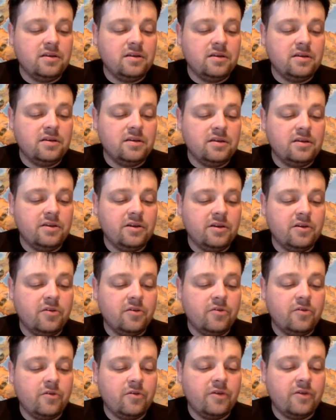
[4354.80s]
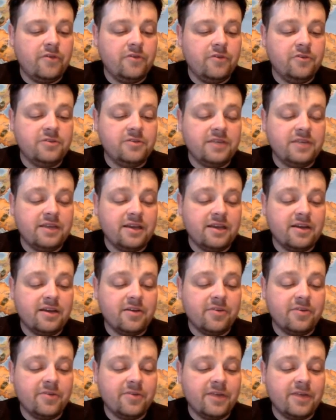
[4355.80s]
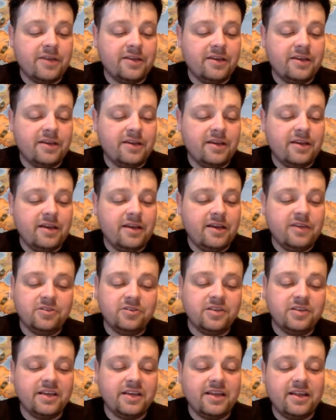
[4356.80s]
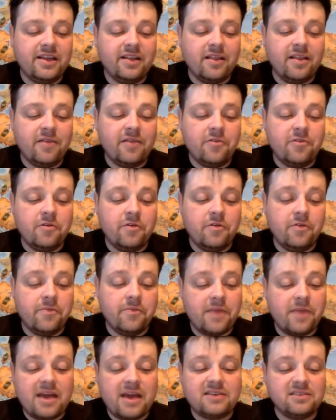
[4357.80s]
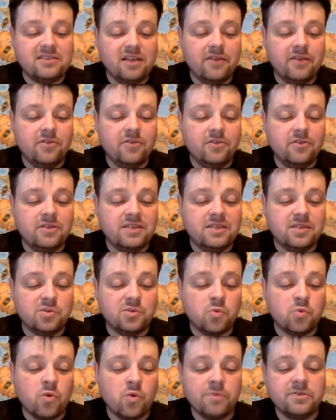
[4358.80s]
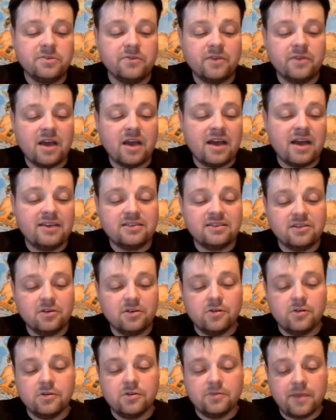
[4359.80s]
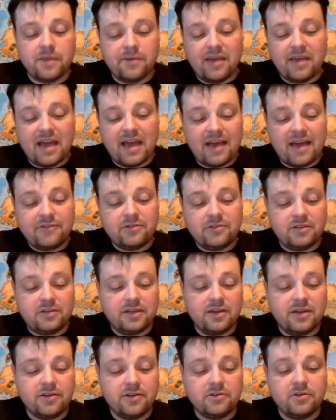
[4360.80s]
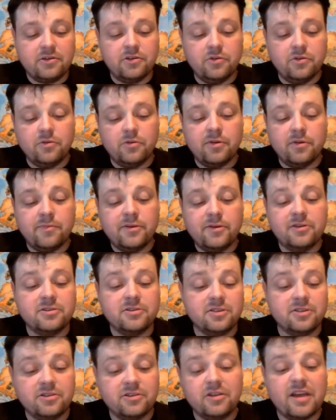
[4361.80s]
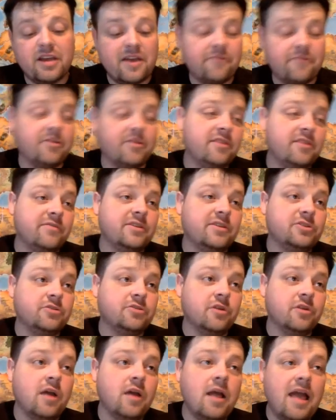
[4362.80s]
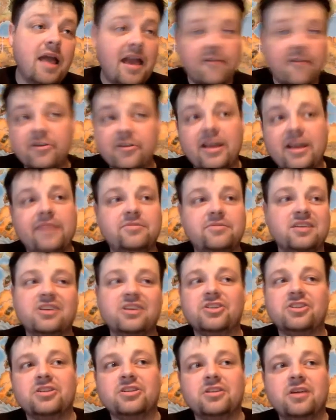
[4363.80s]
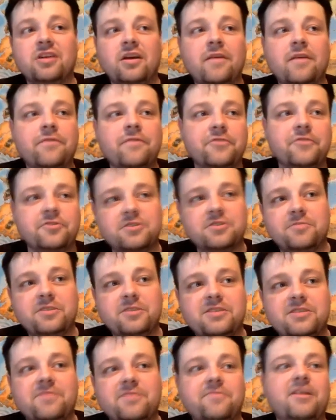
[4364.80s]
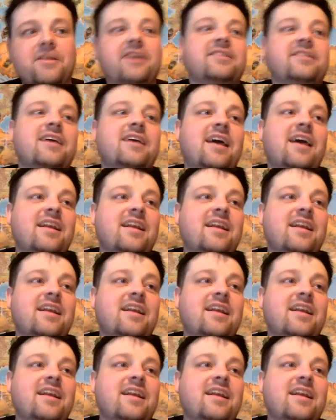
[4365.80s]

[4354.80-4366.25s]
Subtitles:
you know, if you take Guy Girl Magnet and you take it at level, the max level, it says swarms of guys and girls maybe after the character, a new one appears nearly every adventure. Every game session, there's going to be something like that.